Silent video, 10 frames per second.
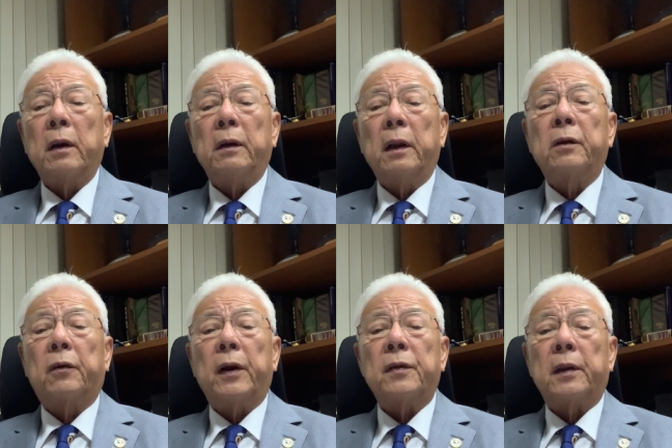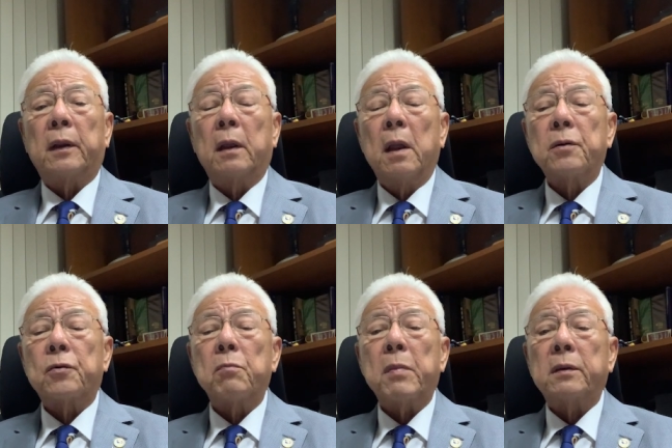an increasing
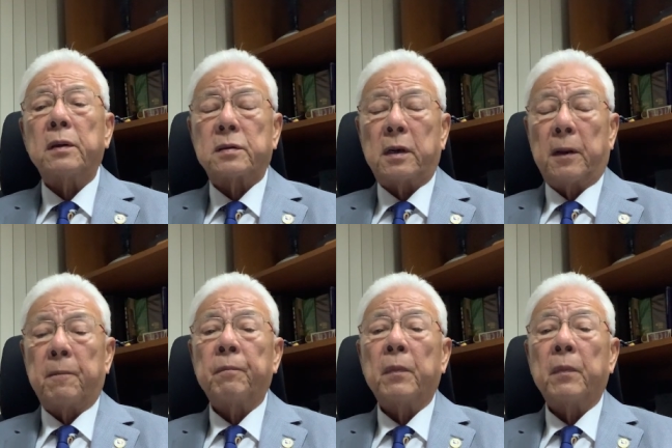tremendously.